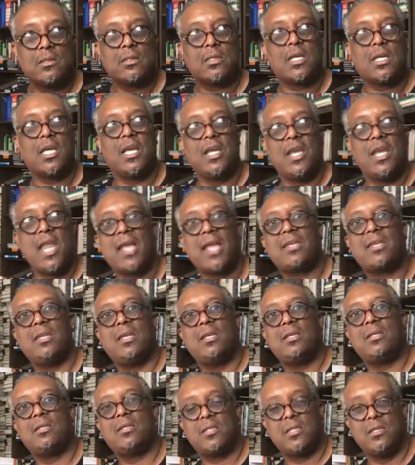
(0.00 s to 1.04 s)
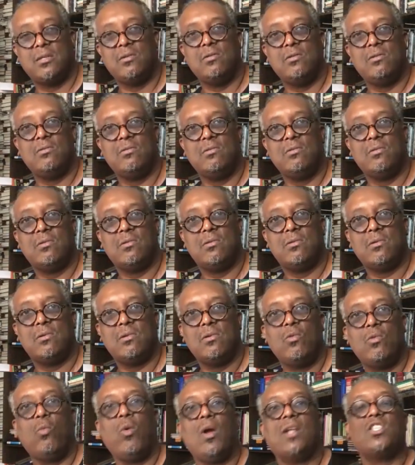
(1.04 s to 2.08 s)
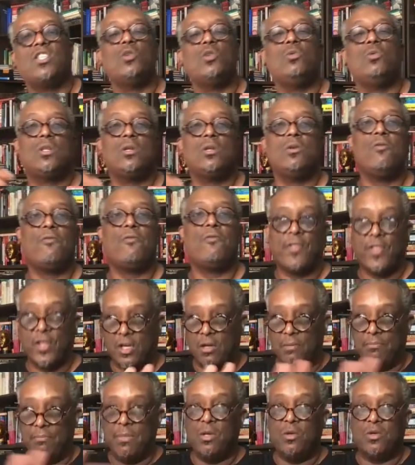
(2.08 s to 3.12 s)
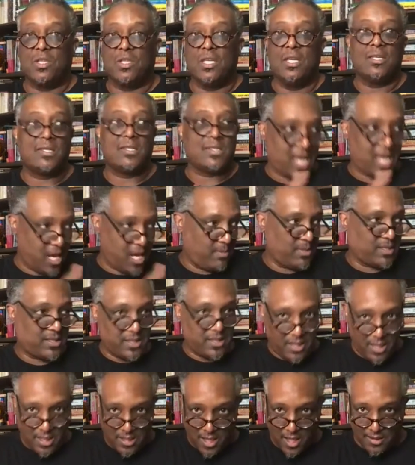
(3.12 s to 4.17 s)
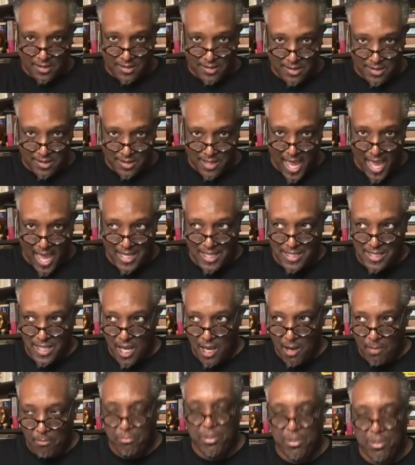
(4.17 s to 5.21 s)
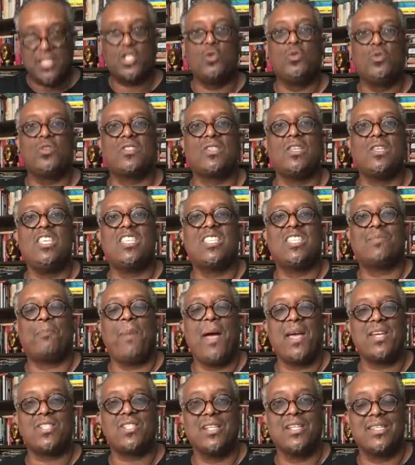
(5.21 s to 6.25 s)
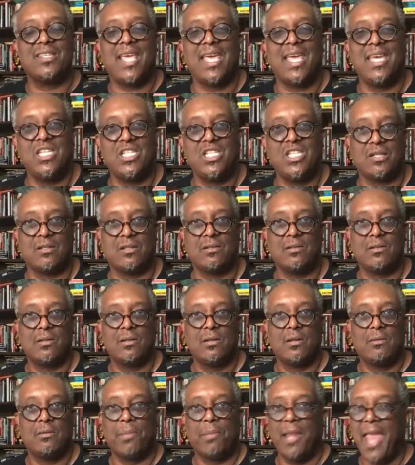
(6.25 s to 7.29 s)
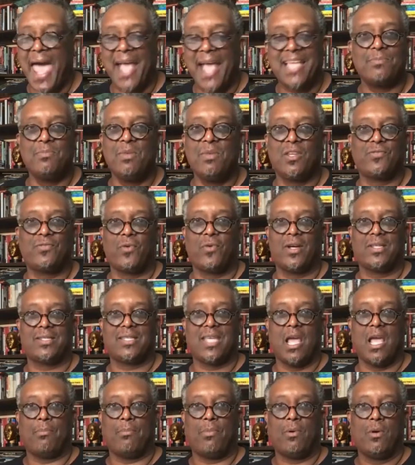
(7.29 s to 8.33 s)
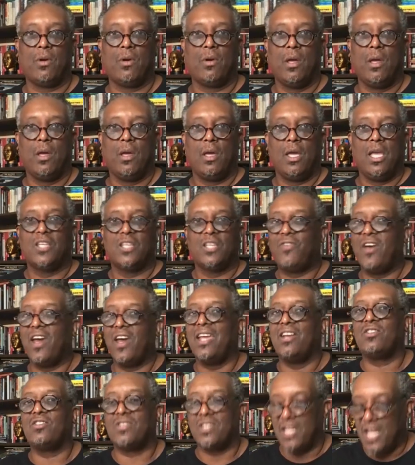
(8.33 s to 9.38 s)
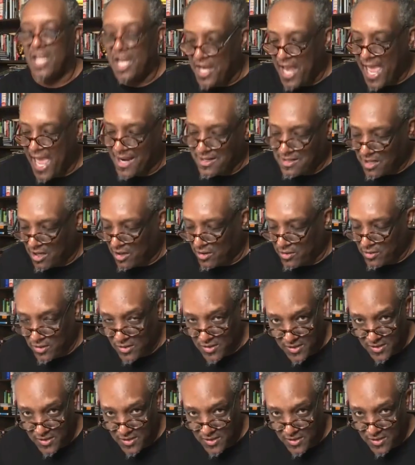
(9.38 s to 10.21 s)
connected to what you do for the community, same as in these other societies, but you see specialization. Blacksmiths, for example, It's very interesting that Nat Turner's